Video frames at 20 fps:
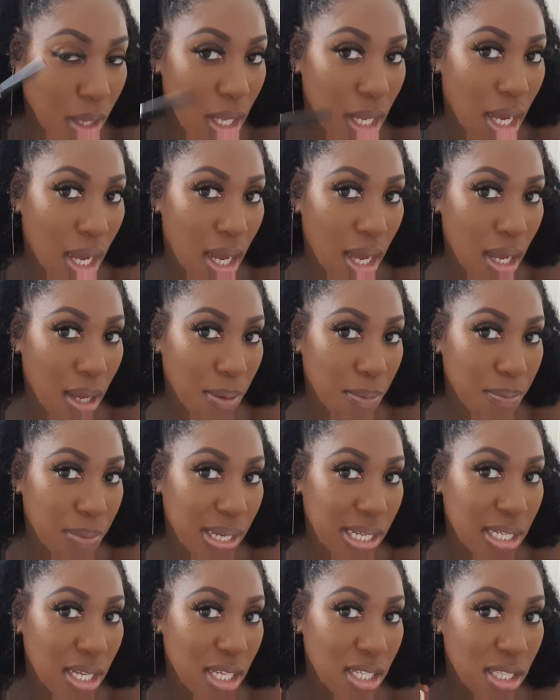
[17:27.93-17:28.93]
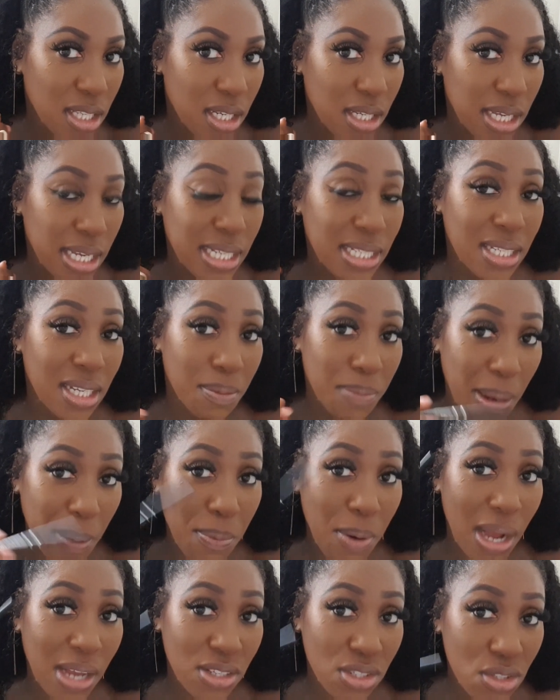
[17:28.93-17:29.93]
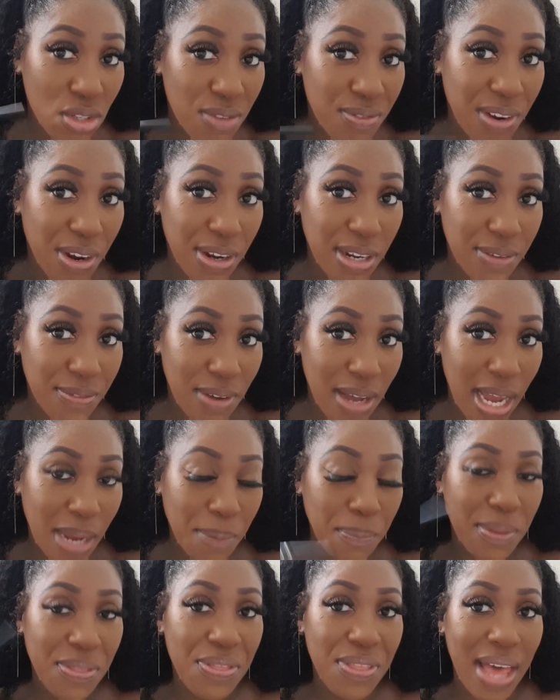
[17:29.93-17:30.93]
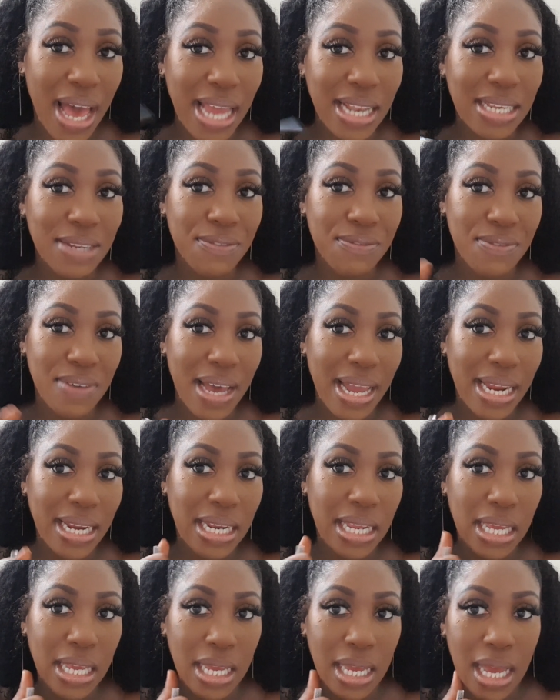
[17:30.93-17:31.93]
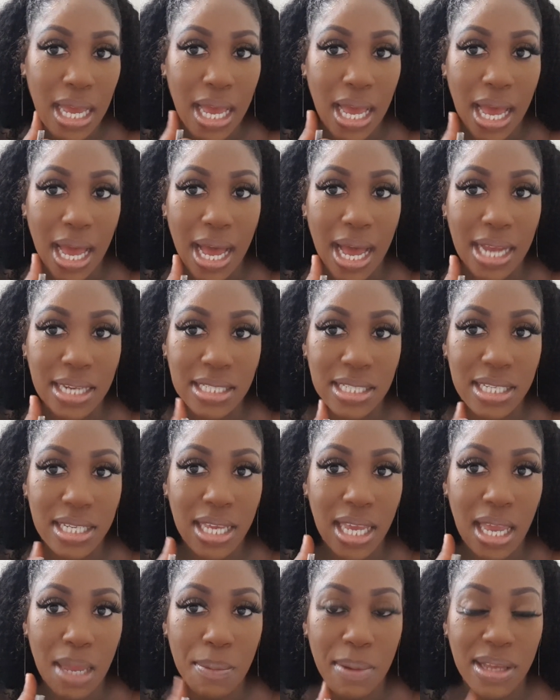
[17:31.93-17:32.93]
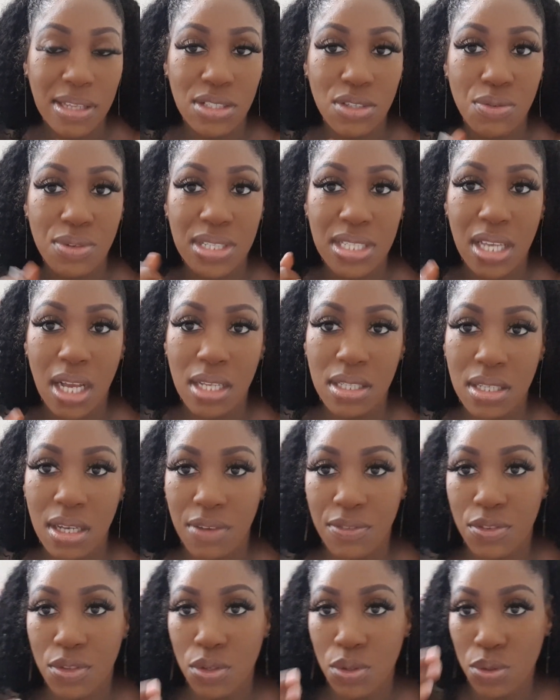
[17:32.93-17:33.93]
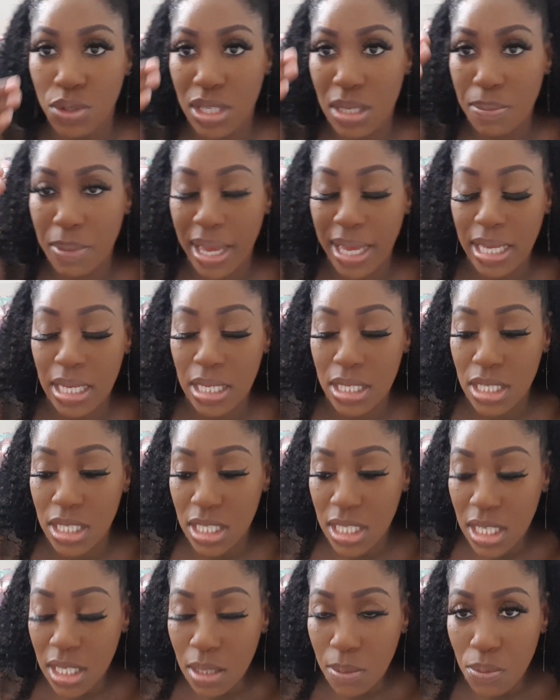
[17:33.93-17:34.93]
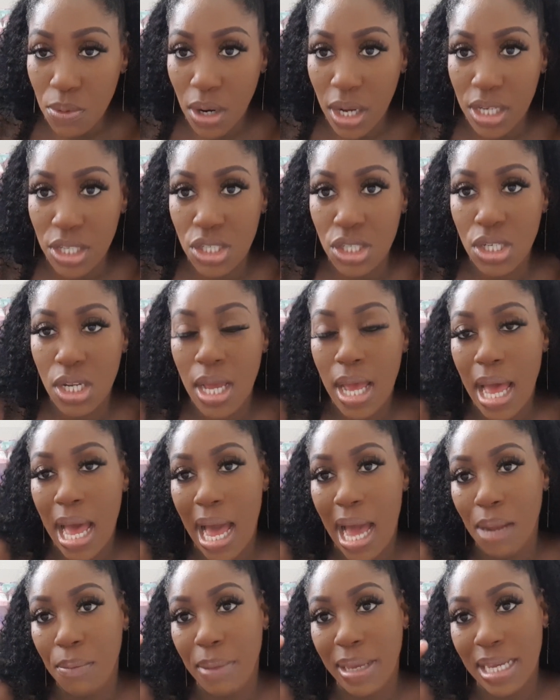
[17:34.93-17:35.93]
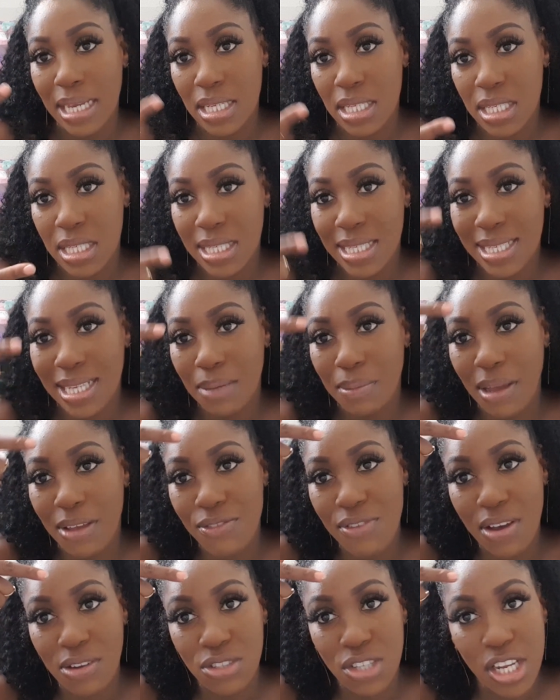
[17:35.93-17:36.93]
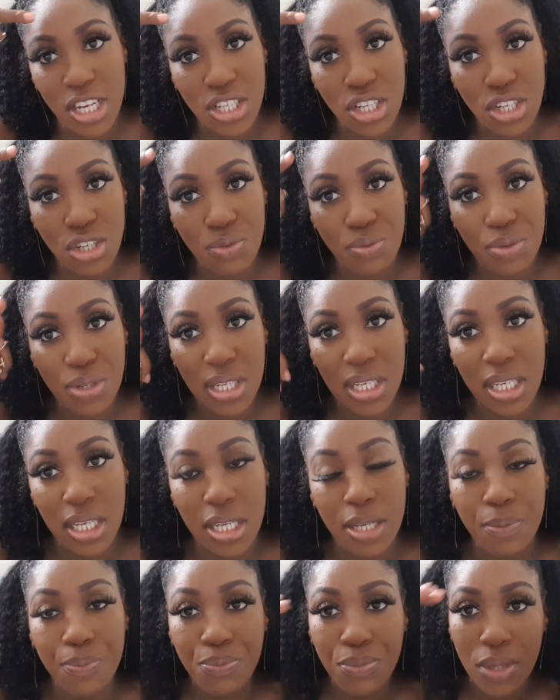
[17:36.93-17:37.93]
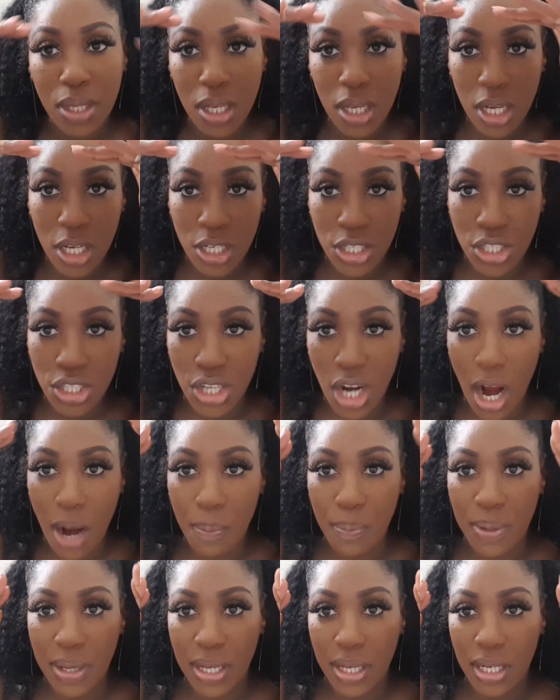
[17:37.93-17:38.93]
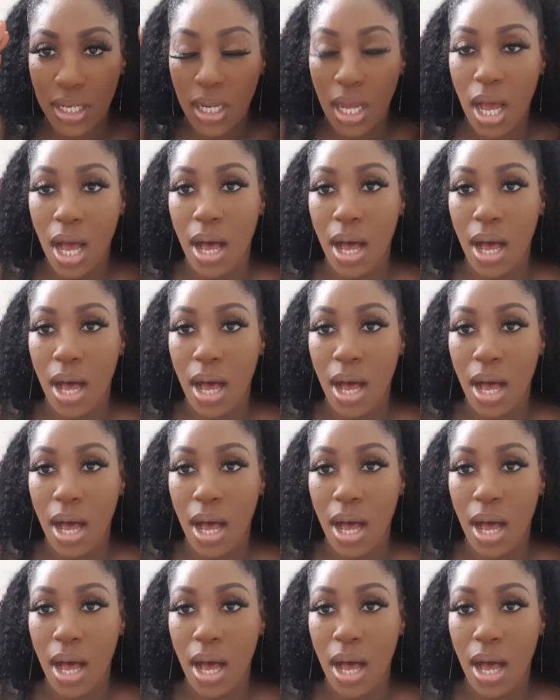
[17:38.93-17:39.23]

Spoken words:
My brows do look very defined, but that defining actually came as a result of using my concealer brush and my concealer and my foundation to really sharpen